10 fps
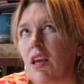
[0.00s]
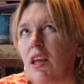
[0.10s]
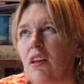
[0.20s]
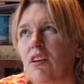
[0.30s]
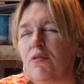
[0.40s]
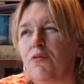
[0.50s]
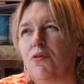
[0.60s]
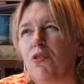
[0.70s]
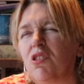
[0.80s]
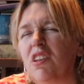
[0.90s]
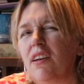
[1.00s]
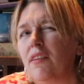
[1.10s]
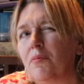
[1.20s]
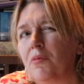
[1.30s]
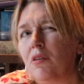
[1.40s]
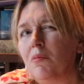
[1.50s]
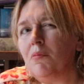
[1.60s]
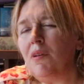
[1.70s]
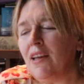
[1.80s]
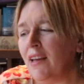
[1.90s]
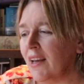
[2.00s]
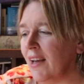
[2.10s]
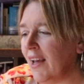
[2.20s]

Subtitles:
in her 40s probably,